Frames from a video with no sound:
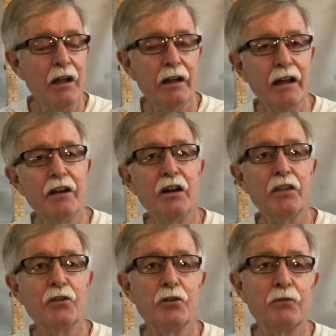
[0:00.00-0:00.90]
Got
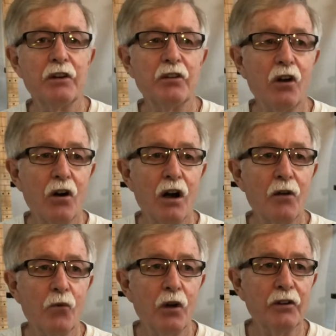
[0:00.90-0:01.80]
another guitar I
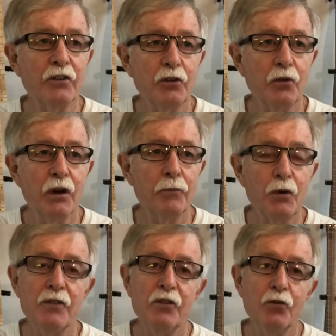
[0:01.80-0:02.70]
want to
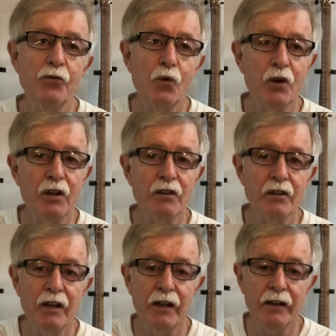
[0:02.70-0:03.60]
preview for you
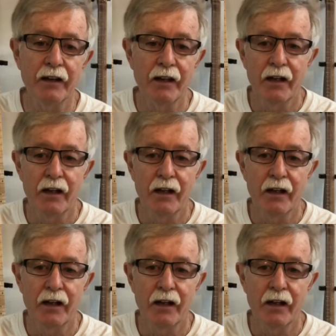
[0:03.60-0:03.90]
today.